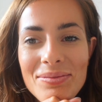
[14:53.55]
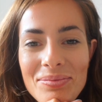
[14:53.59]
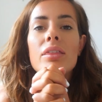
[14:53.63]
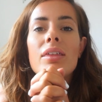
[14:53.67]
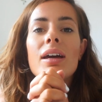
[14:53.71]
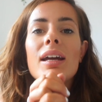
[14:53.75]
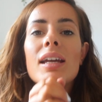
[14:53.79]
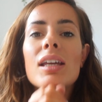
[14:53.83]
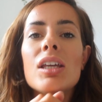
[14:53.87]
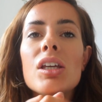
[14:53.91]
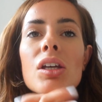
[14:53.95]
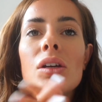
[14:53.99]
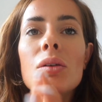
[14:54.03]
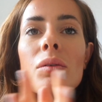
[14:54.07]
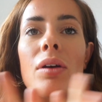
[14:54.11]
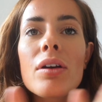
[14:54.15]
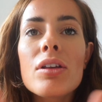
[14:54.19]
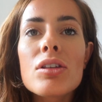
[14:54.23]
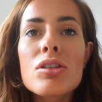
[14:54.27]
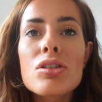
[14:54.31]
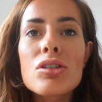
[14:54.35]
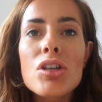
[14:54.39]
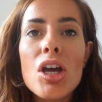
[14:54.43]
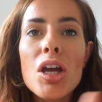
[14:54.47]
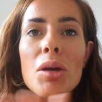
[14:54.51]
thank you
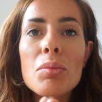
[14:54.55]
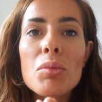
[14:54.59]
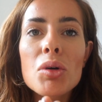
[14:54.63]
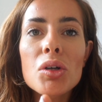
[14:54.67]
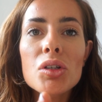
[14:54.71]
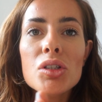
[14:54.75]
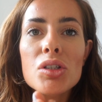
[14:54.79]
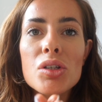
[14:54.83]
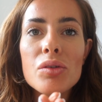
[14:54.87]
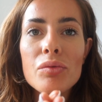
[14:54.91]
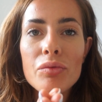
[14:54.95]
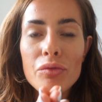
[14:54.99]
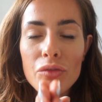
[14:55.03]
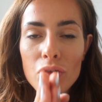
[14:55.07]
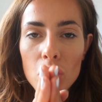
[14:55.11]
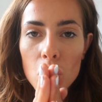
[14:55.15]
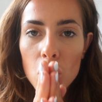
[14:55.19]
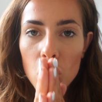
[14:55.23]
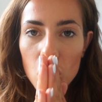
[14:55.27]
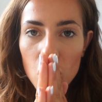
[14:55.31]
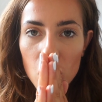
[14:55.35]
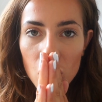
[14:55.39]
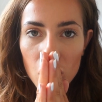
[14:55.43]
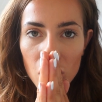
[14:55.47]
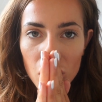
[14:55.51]
so much
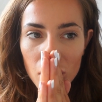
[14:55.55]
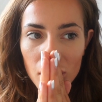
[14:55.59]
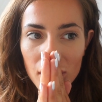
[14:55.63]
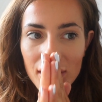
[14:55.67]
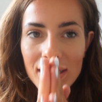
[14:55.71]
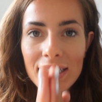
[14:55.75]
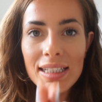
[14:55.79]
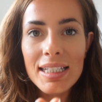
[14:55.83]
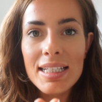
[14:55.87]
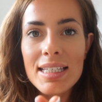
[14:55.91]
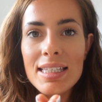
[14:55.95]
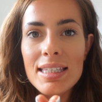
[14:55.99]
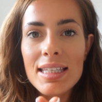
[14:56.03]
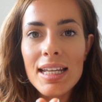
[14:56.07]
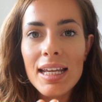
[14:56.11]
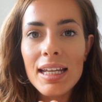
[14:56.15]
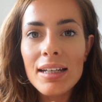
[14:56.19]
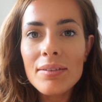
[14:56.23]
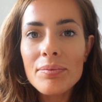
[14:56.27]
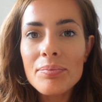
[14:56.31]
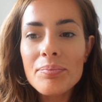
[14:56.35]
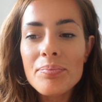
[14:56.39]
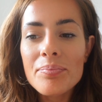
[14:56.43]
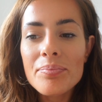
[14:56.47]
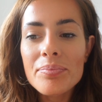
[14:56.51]
for listening.